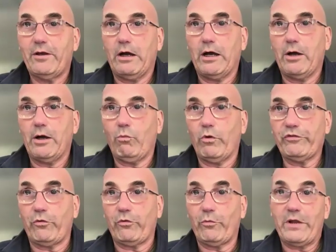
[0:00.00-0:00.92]

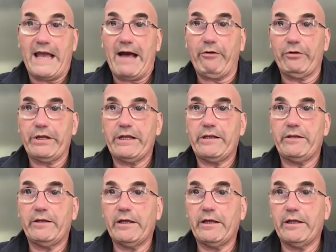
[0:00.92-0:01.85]
was a reality
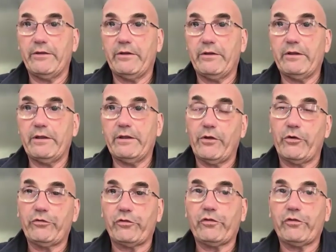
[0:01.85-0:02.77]
in
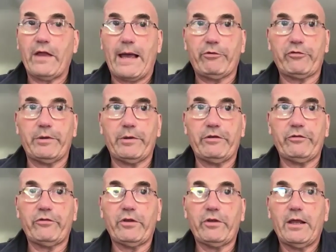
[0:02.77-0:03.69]
those
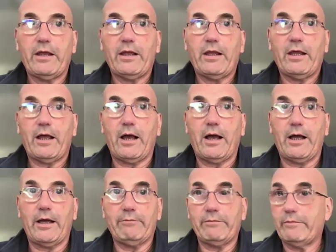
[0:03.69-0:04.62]
establishments,
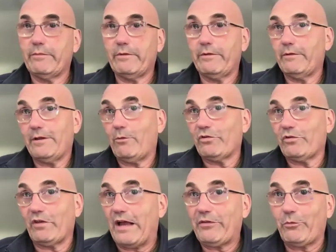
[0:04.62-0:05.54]
it
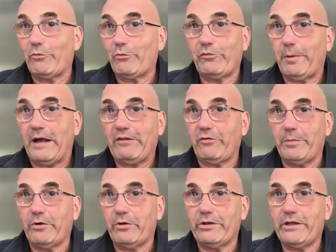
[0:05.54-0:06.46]
was not the
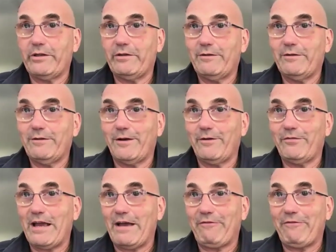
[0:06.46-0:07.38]
responsibility of
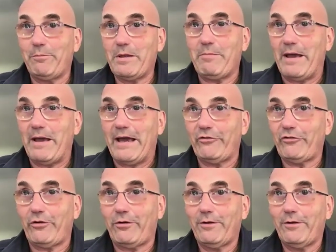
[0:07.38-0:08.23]
the F&B manager.